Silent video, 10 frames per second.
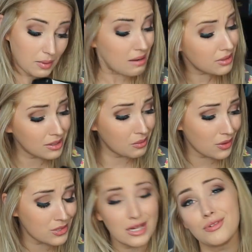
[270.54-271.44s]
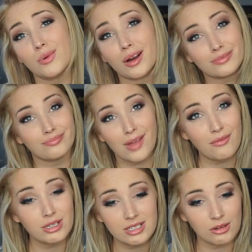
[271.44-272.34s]
I'm probably gonna wear this everywhere,
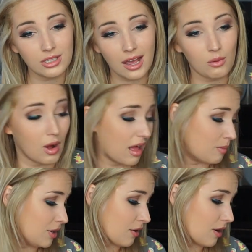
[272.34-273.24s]
every single day while I'm in